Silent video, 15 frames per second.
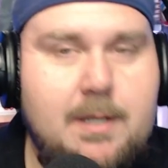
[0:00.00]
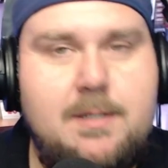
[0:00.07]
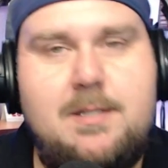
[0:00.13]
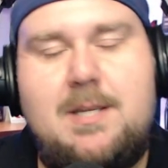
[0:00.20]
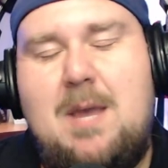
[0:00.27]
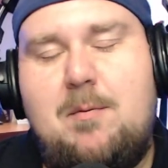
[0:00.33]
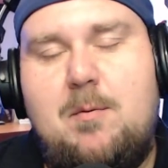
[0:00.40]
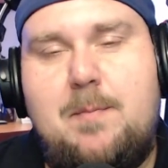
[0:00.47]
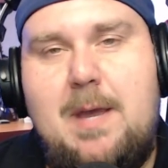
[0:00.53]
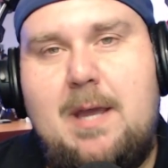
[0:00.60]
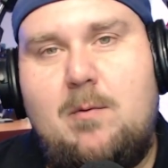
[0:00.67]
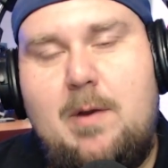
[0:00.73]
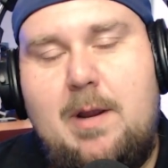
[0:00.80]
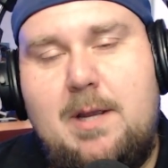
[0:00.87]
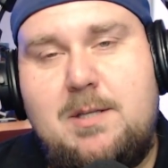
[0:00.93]
to
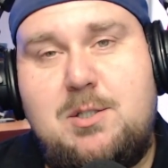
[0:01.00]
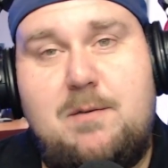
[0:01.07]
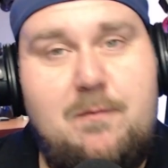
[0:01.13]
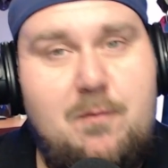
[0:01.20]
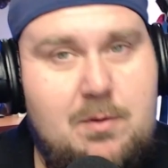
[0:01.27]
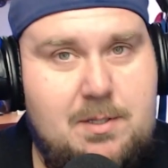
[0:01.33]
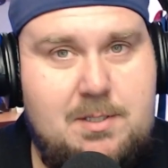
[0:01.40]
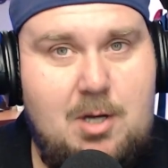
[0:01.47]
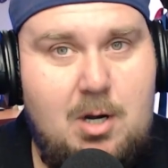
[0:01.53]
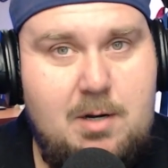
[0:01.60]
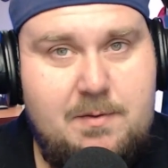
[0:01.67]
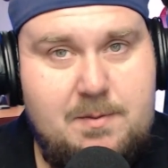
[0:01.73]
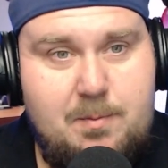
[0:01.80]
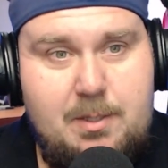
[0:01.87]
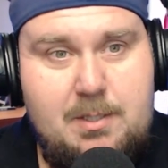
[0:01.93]
Camelback Ranch for the start
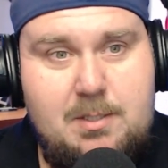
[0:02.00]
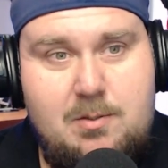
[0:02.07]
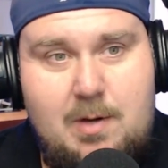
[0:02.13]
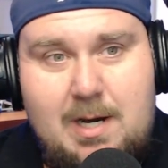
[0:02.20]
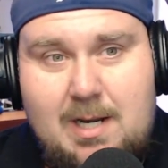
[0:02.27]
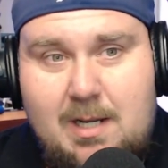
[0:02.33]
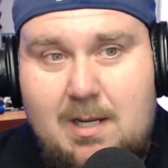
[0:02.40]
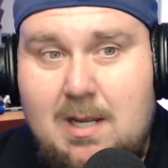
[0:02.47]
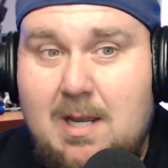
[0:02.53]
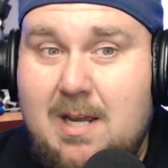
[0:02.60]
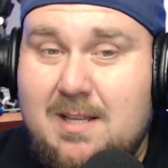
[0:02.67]
of spring training,